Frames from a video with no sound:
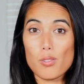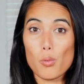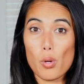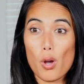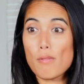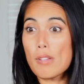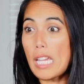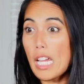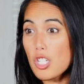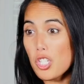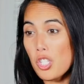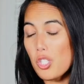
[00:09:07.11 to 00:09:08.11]
we were on
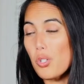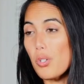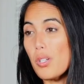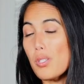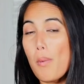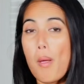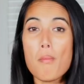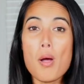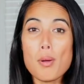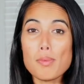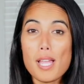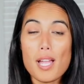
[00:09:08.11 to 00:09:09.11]
vacation, so I was at my
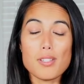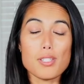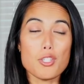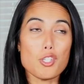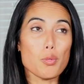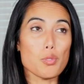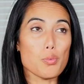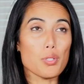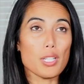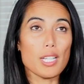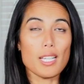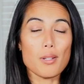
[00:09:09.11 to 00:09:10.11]
mom's house and she was
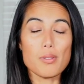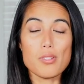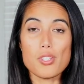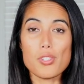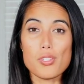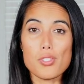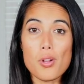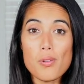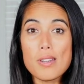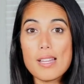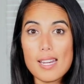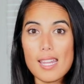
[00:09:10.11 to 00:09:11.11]
working, and it was just so
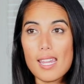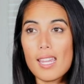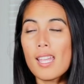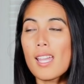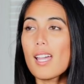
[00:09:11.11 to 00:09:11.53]
nutty.